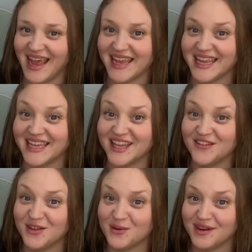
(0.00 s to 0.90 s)
I can
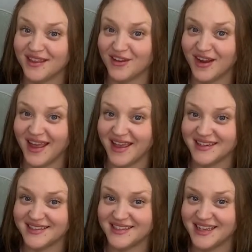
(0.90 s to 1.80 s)
give you another hint.
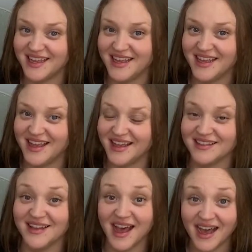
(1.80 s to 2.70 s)
A
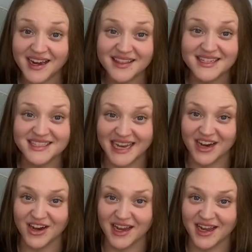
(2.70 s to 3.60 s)
lot of the
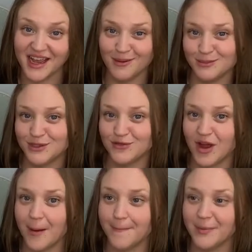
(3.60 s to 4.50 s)
dairy comes
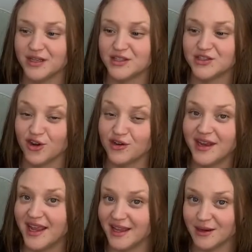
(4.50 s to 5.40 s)
from a
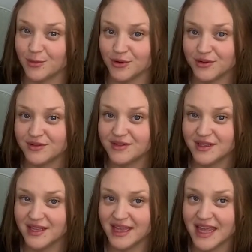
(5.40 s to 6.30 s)
certain animal
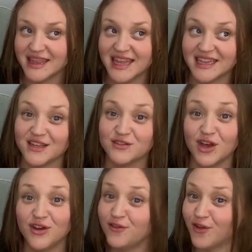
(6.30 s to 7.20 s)
that lives
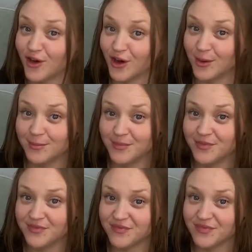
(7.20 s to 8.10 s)
on a farm,
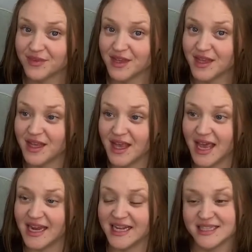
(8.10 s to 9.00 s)

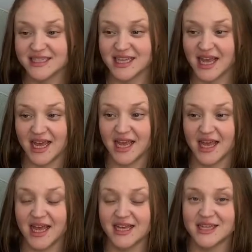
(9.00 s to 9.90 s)
and it
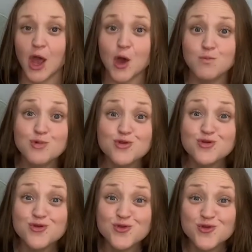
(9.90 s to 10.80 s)
says,
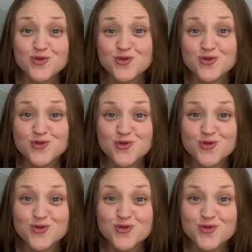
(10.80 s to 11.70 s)

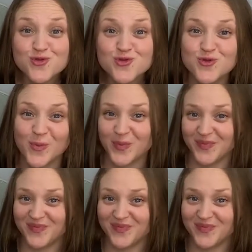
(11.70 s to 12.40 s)
moo.